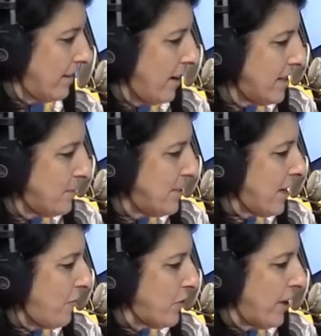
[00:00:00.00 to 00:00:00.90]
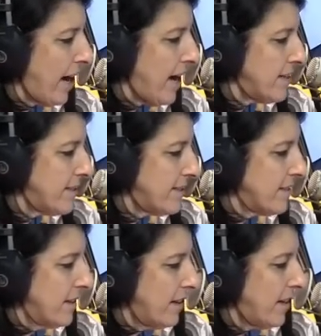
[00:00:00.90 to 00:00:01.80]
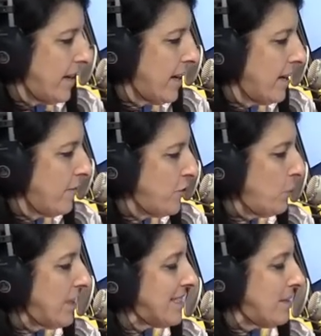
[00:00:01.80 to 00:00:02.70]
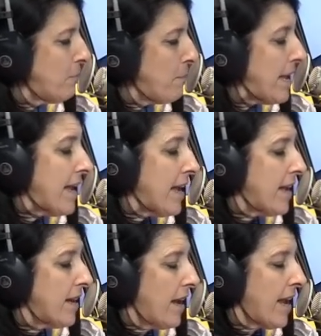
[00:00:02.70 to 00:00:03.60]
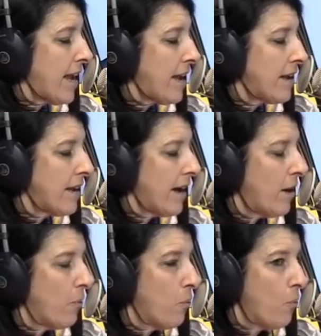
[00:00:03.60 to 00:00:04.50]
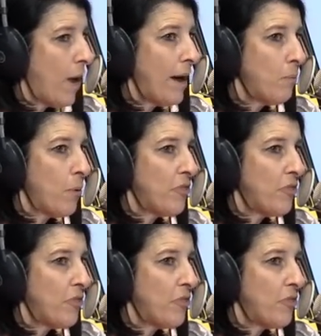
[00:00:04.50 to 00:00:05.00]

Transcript: Awesome stuff, you guys. And if you want to submit a, a Why Won't